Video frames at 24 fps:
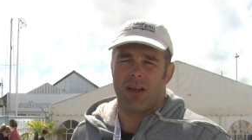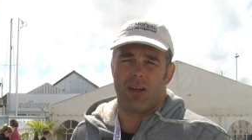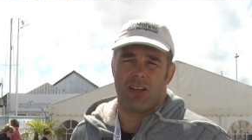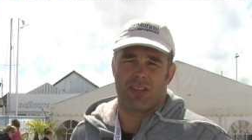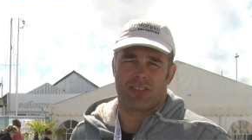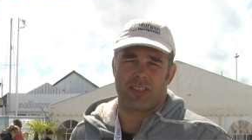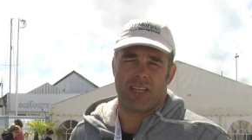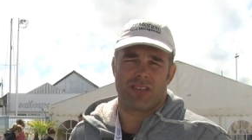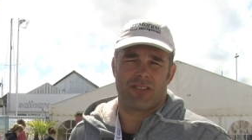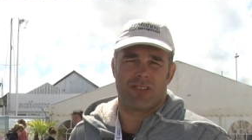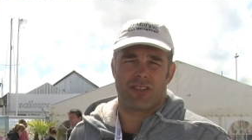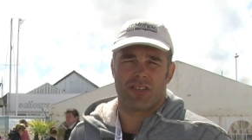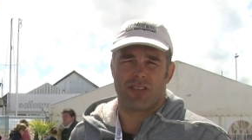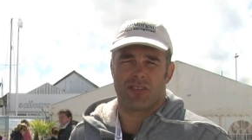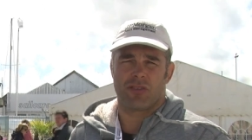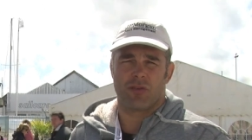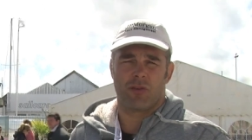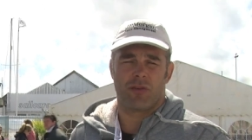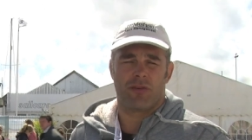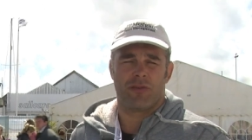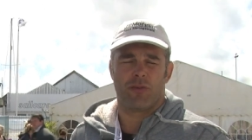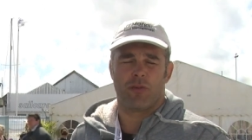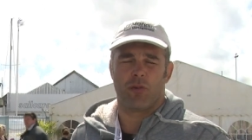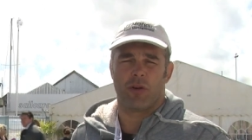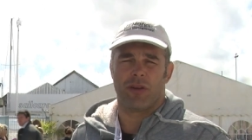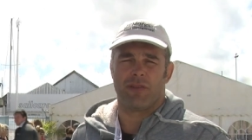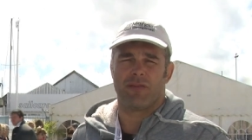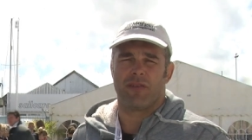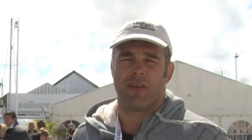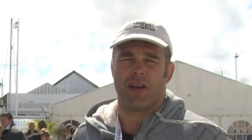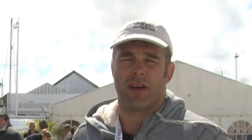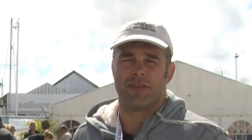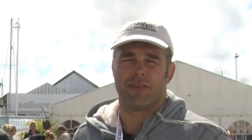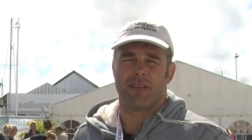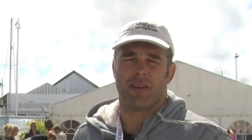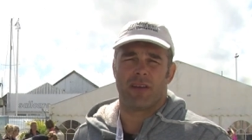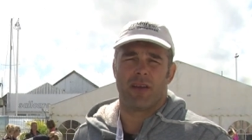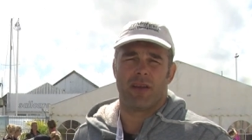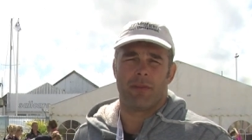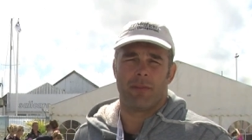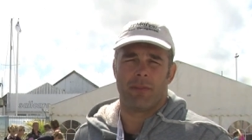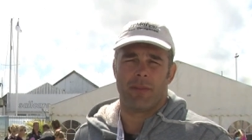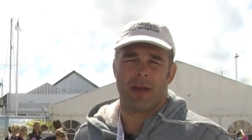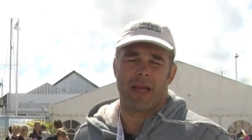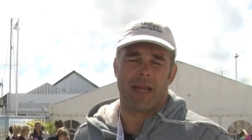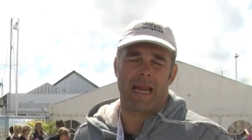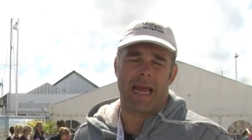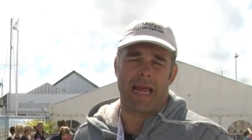our sessions are sort of 45 to
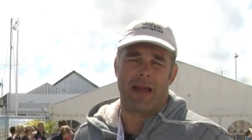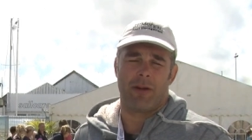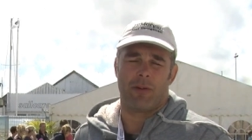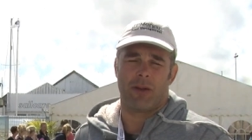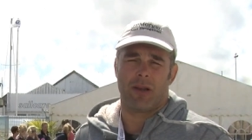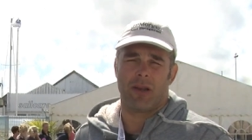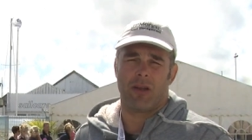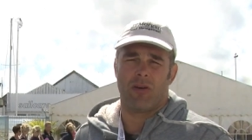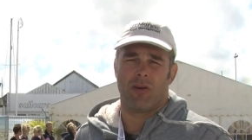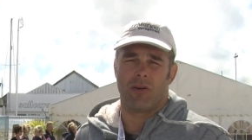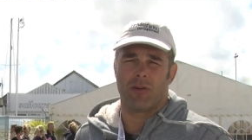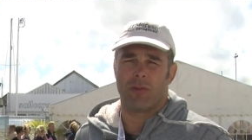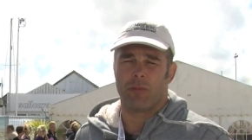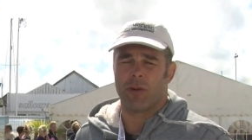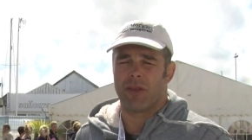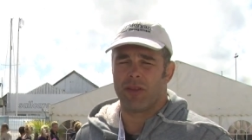an hour long,